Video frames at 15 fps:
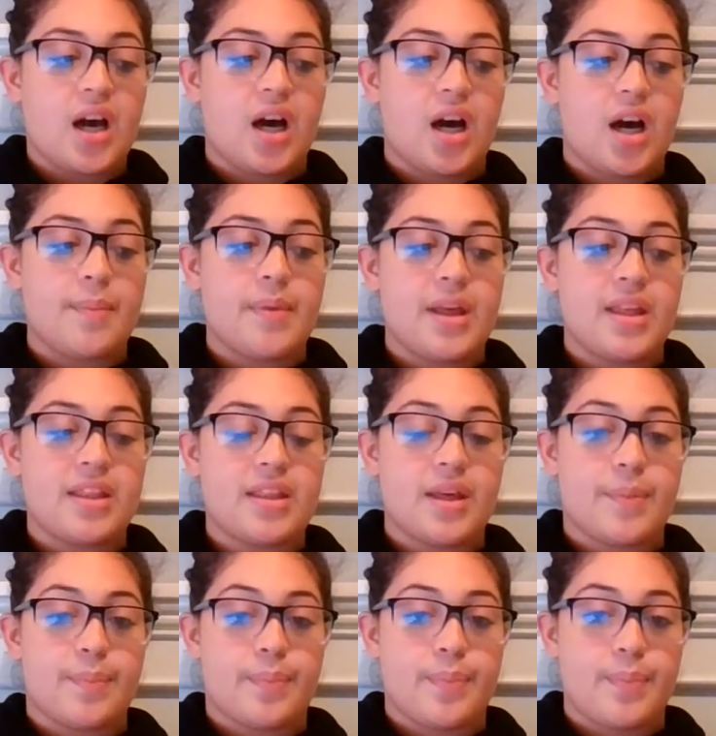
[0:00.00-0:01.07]
in
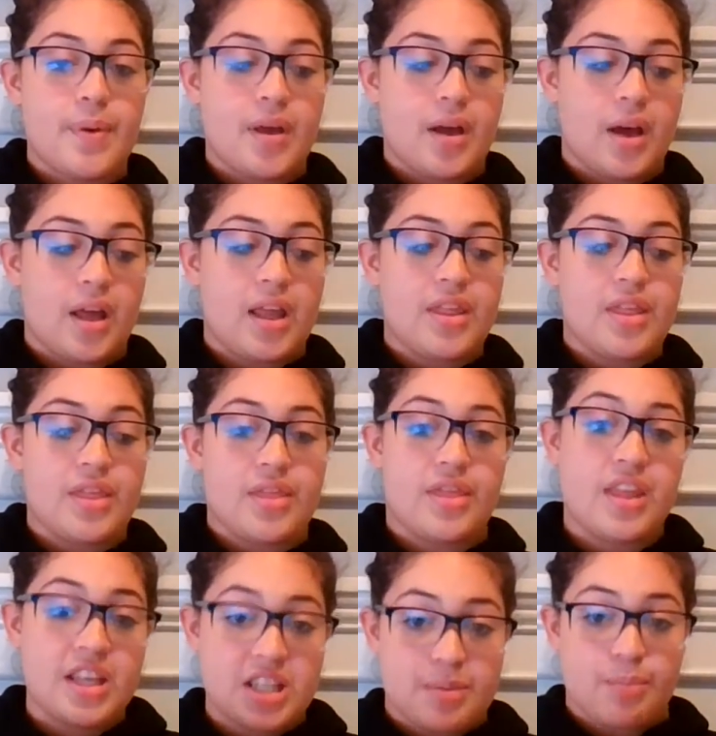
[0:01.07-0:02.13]

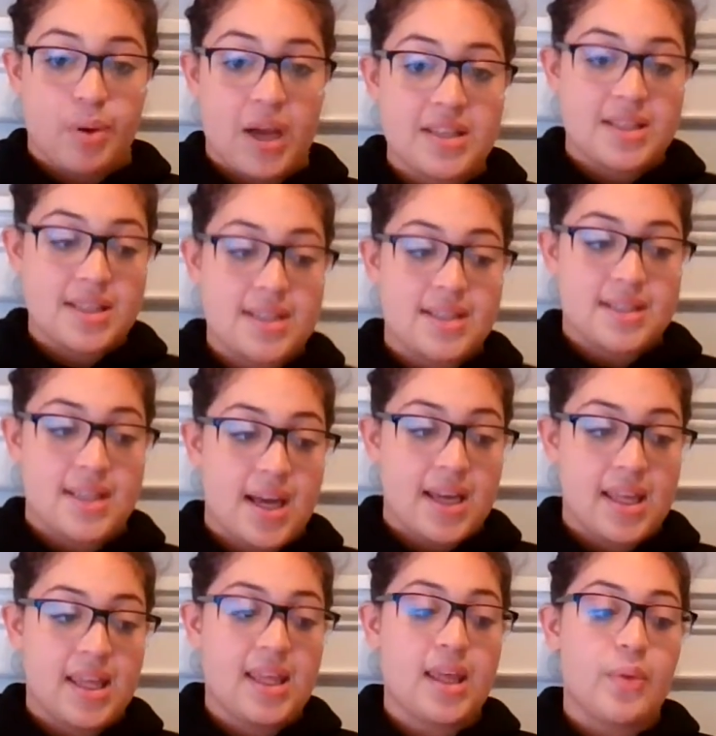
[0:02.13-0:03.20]
this present
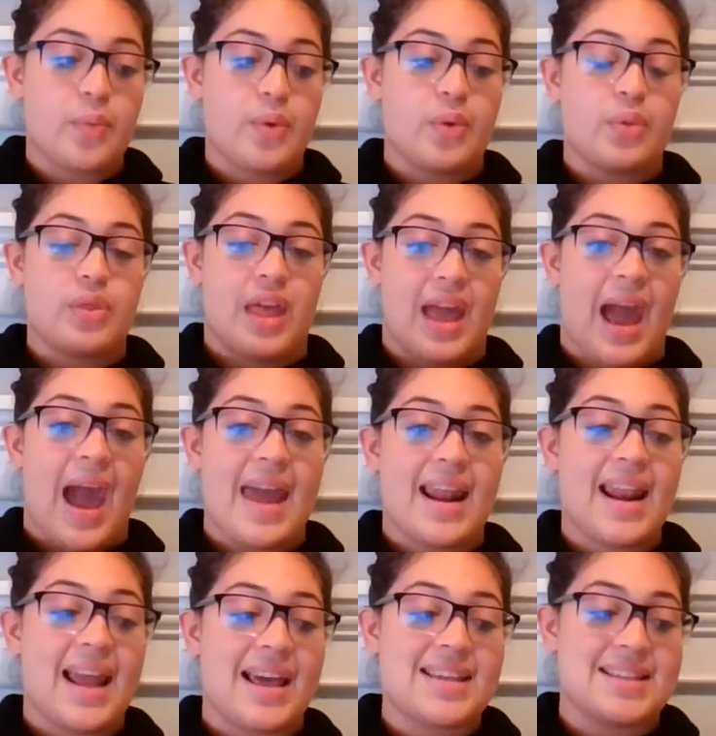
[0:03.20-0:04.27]
study, they
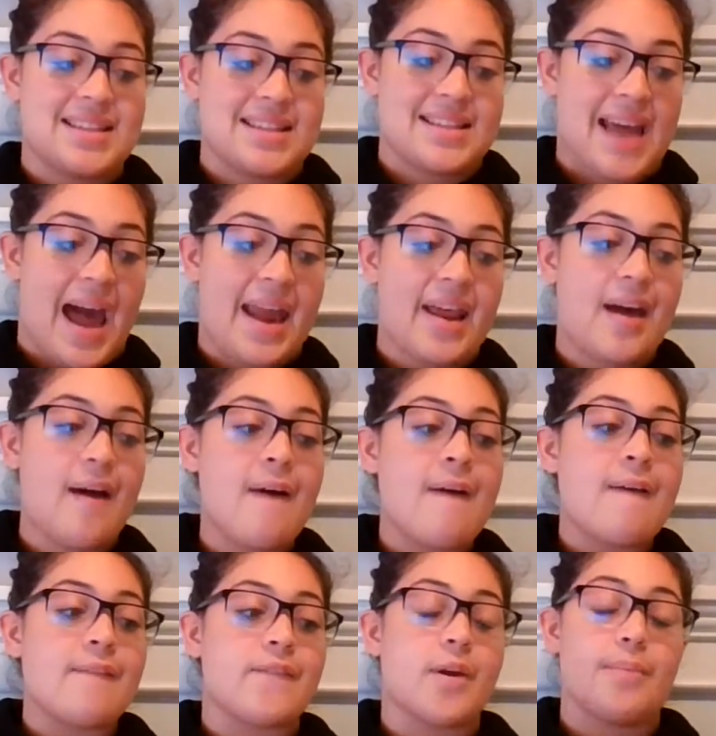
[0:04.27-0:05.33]
analyzed the data
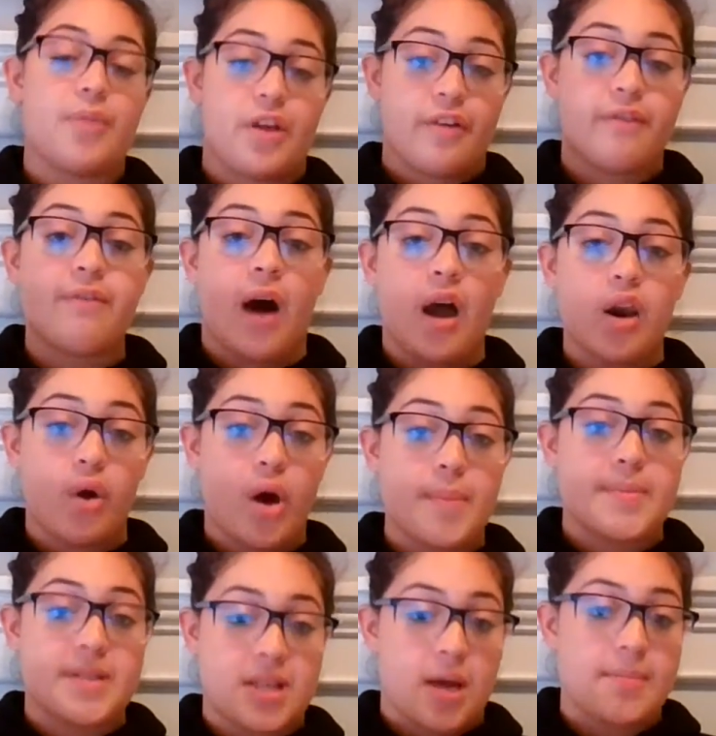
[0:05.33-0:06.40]
from the
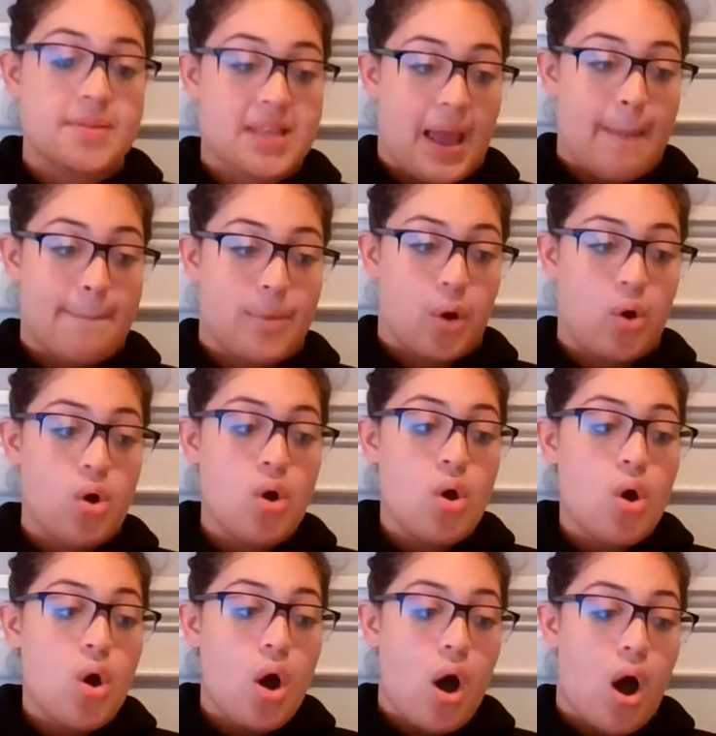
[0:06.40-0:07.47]
follow-up subsample.
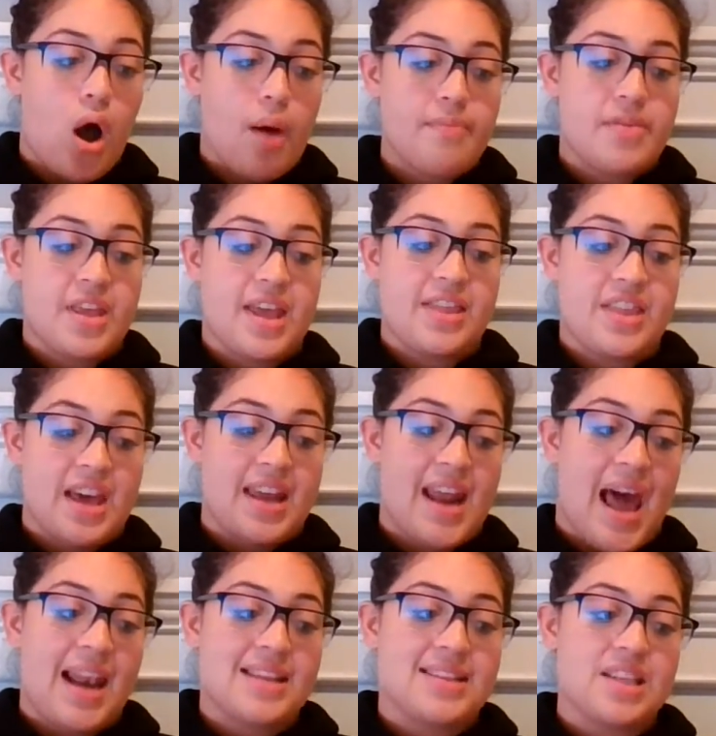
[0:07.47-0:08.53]
The
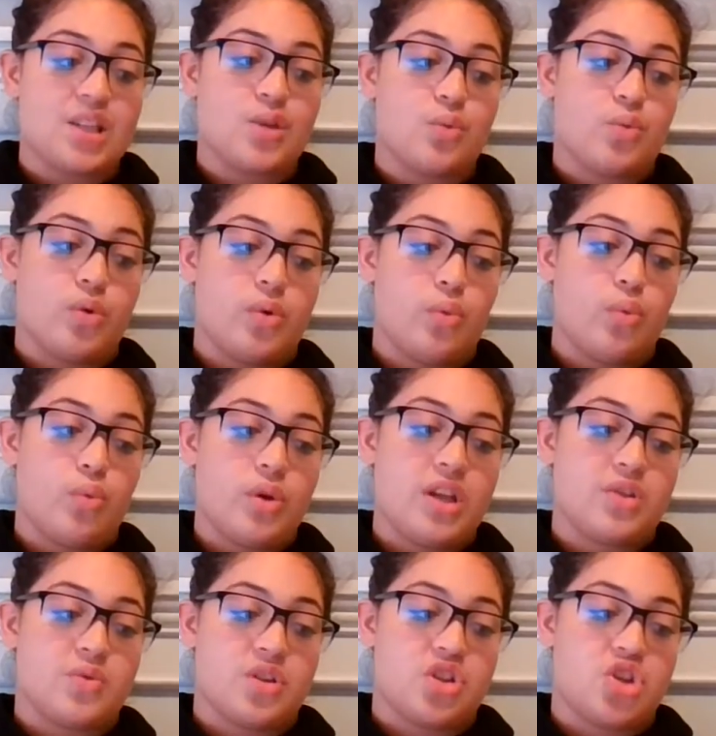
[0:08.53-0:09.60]
analysis
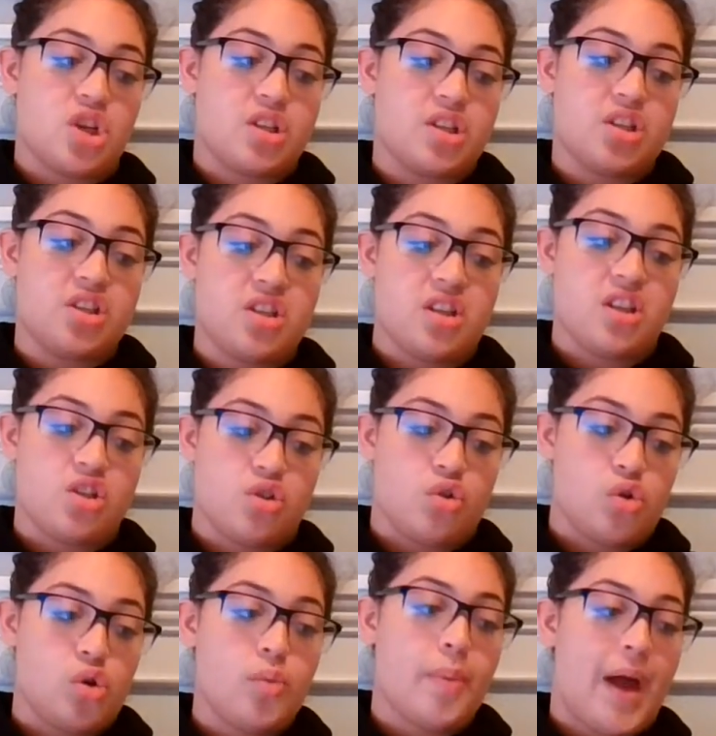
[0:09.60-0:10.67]
is restricted to this
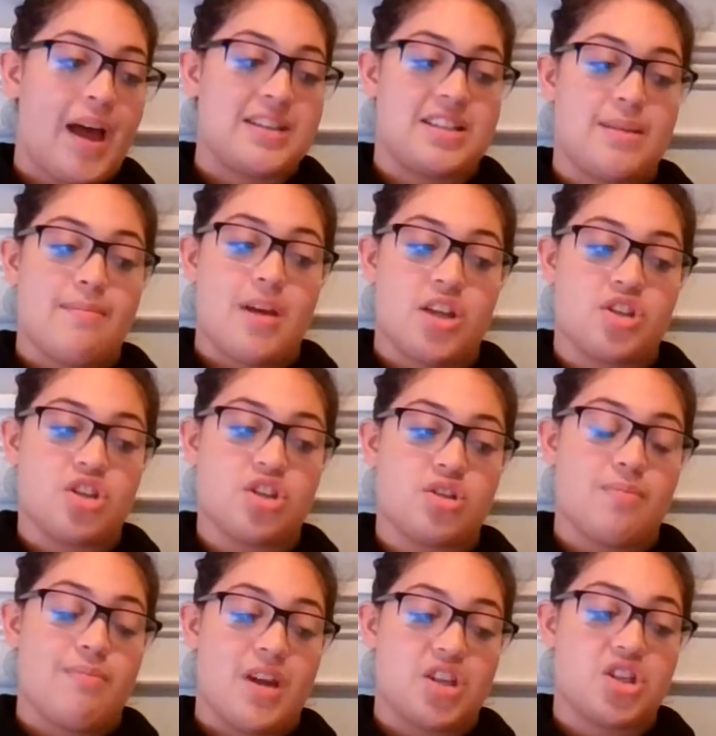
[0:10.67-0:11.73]
group, as the
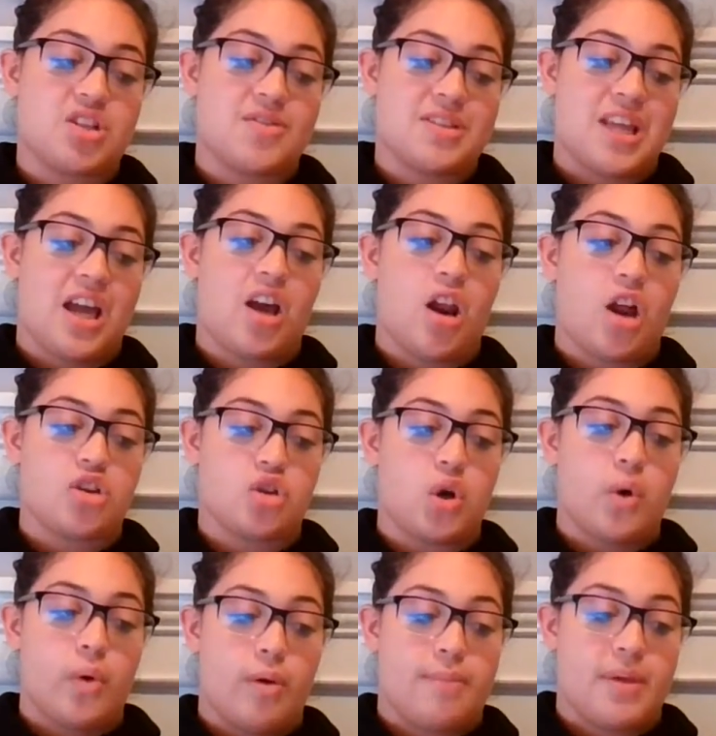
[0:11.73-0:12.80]
measures of
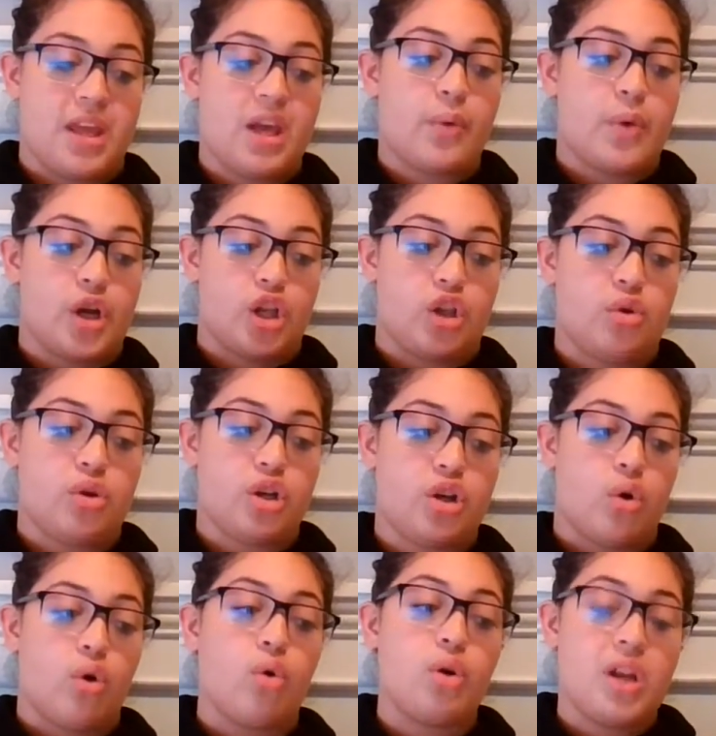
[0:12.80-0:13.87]
psychological well-being were included
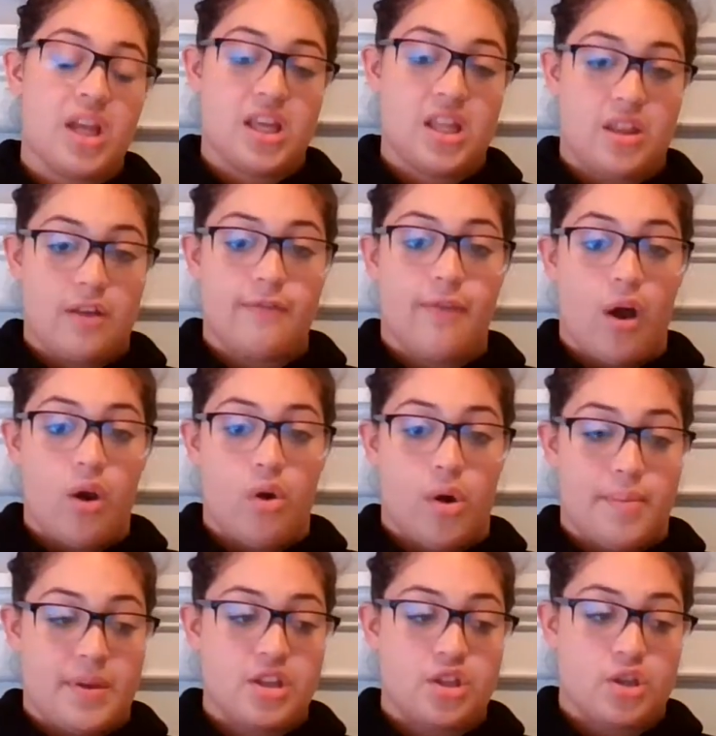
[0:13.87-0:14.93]
only in the
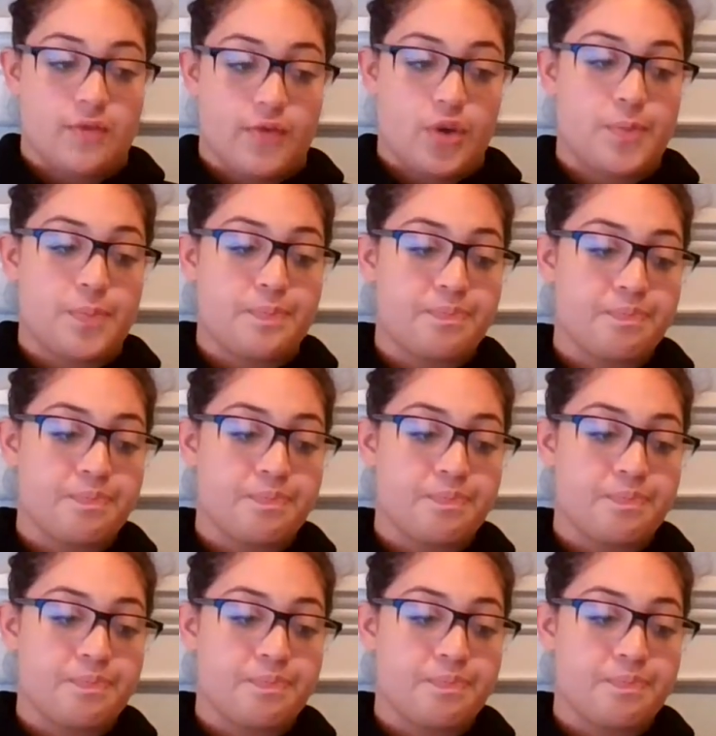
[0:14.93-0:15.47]
follow-up interview.